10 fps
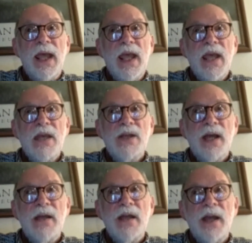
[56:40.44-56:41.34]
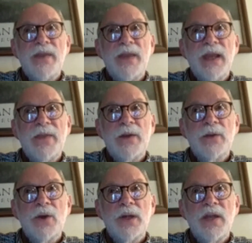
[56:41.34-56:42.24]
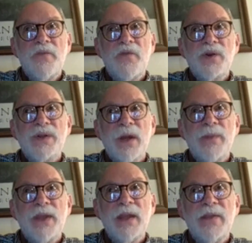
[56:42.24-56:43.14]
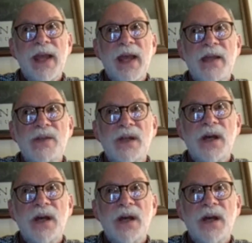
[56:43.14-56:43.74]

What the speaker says: And I think they're looking for something that